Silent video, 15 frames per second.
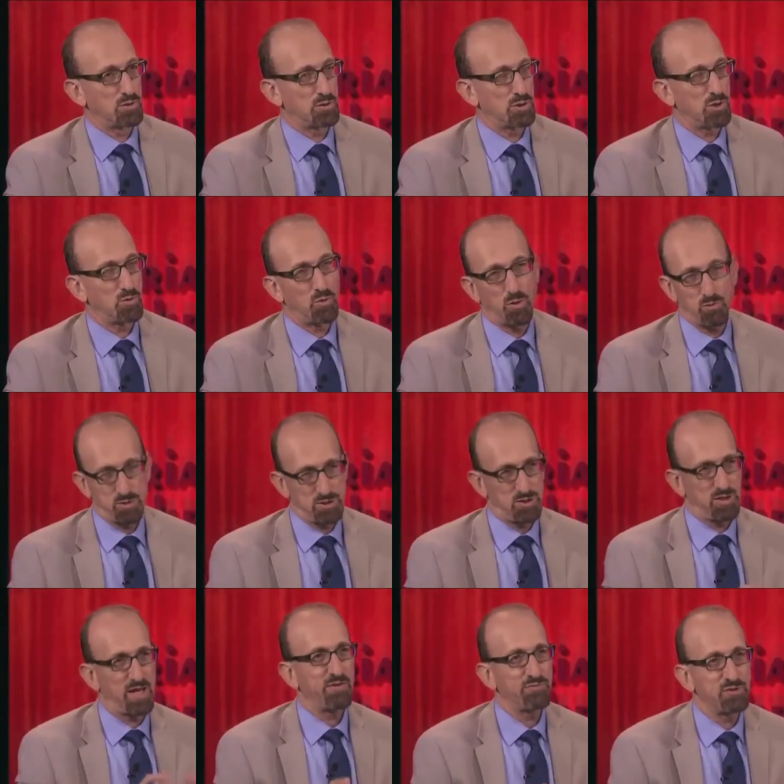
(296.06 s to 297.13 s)
So what was
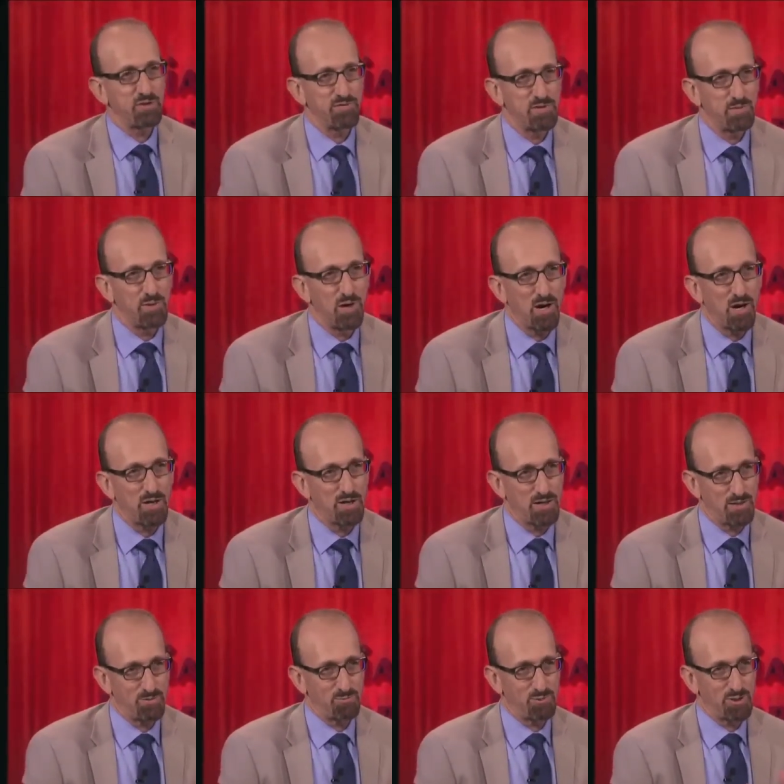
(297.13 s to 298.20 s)
left of the market
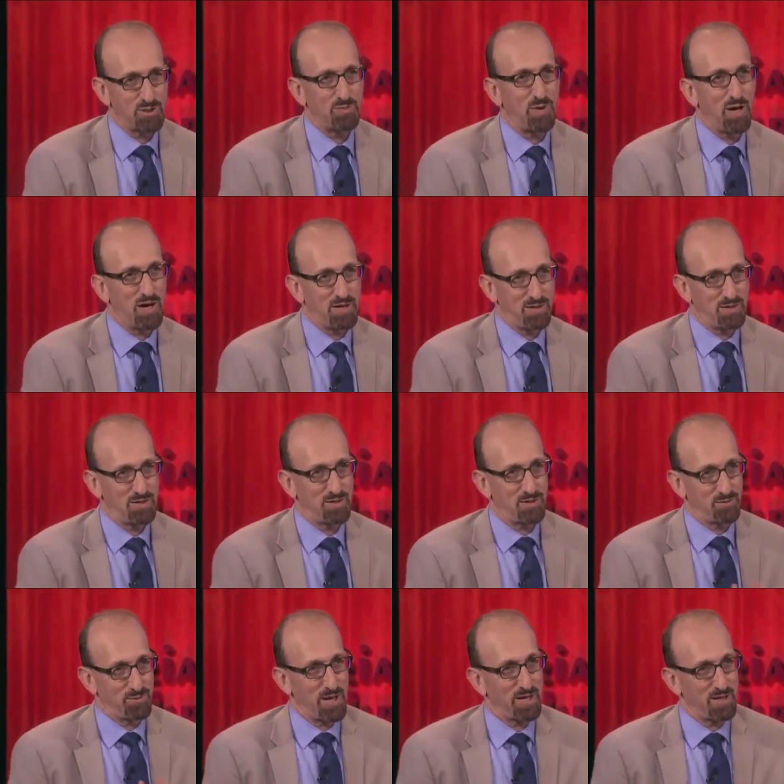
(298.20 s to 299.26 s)
responded to the
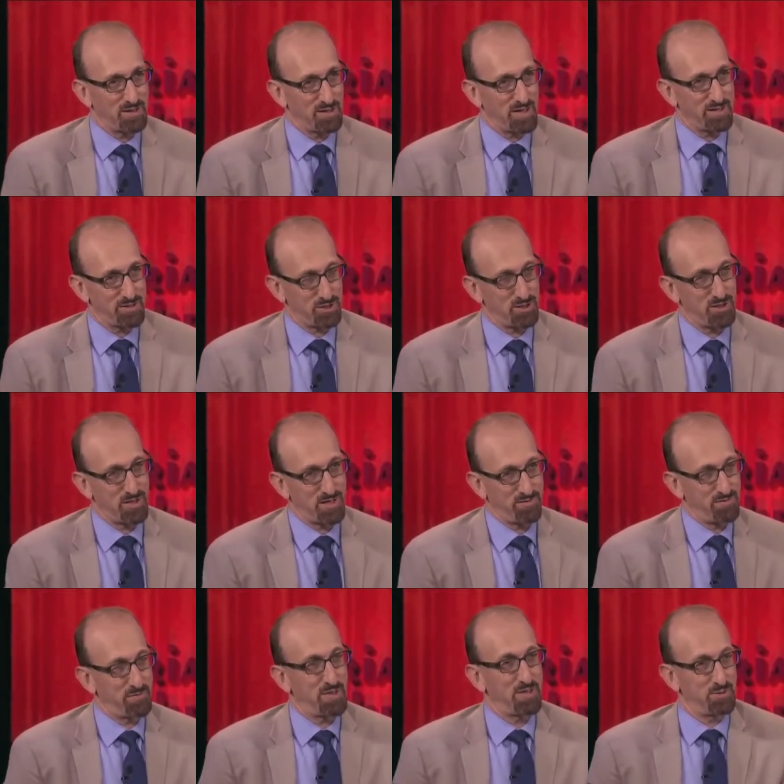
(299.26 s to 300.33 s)
regulation that
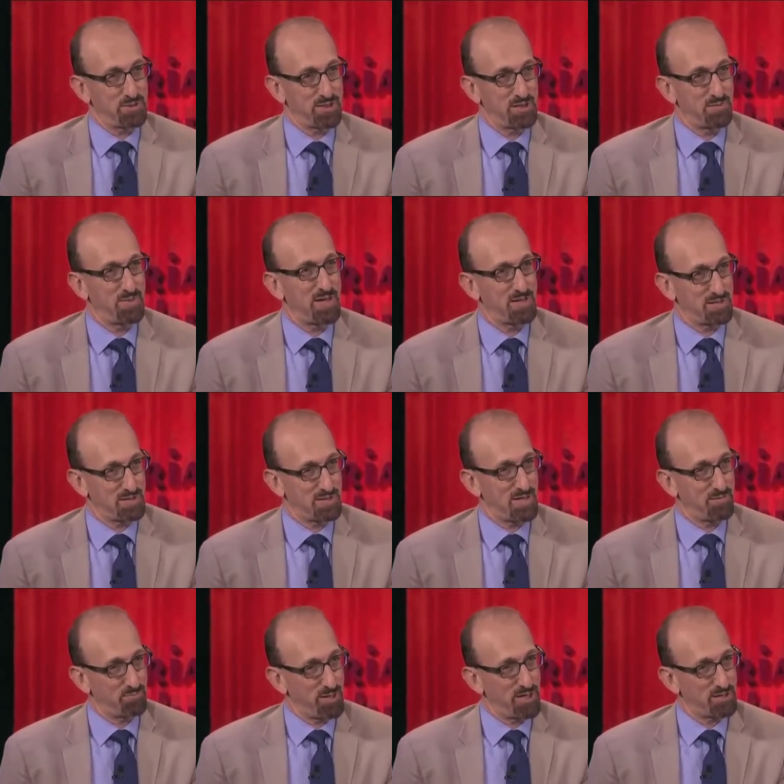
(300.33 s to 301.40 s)
everybody was going to pay the same
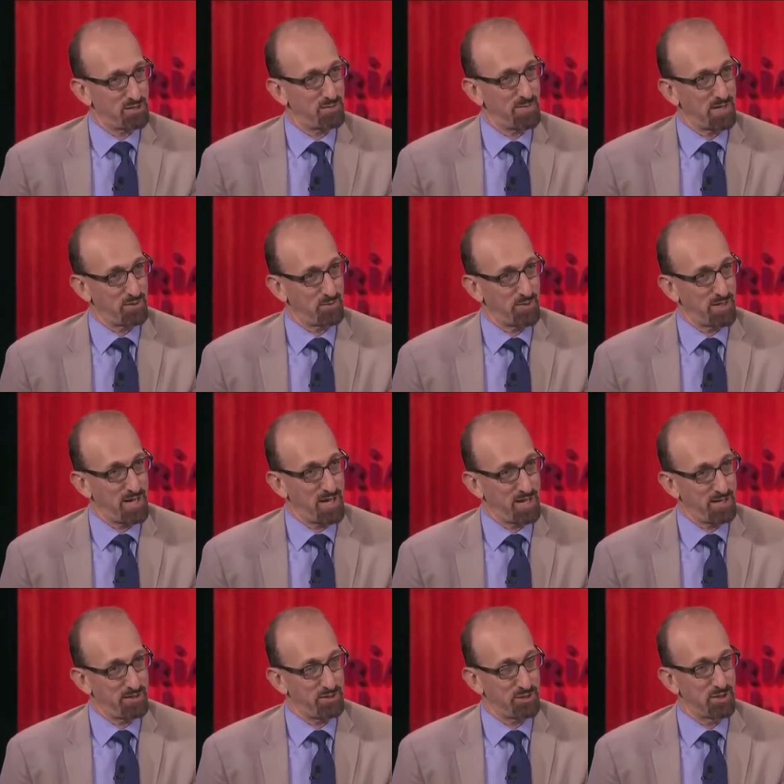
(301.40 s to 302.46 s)
rates no matter what
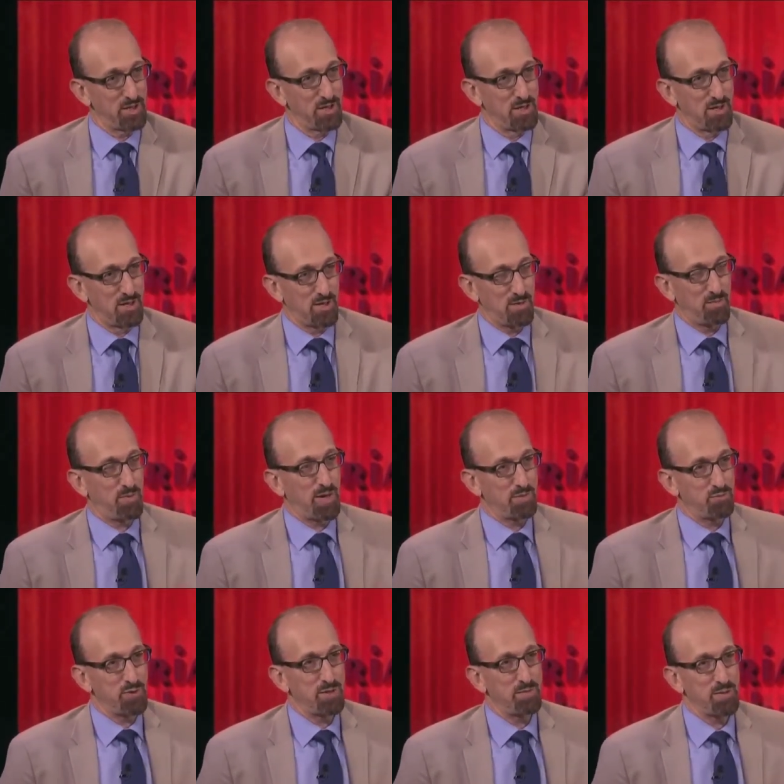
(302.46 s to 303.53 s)
age, by
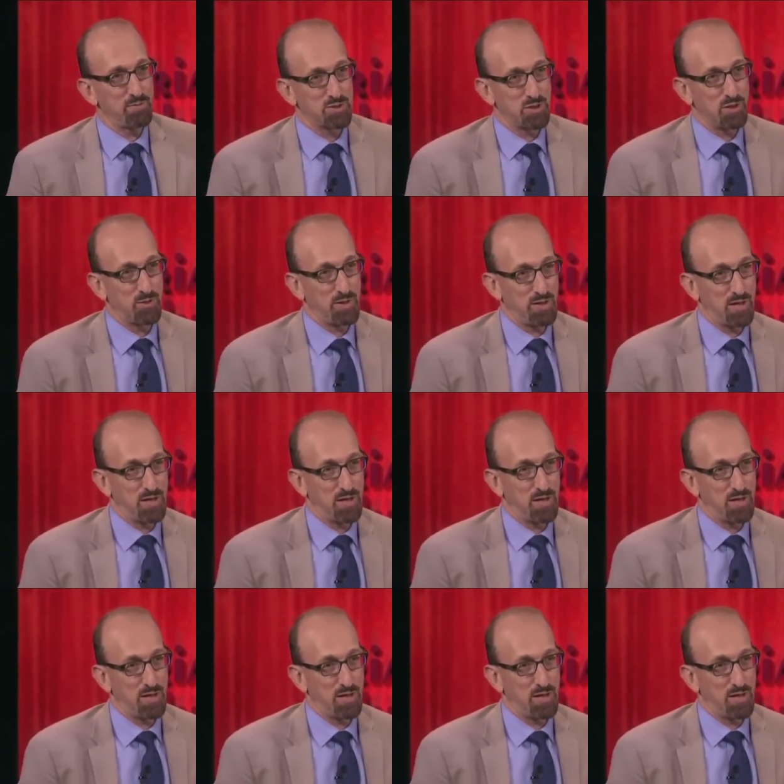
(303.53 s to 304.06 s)
premiums going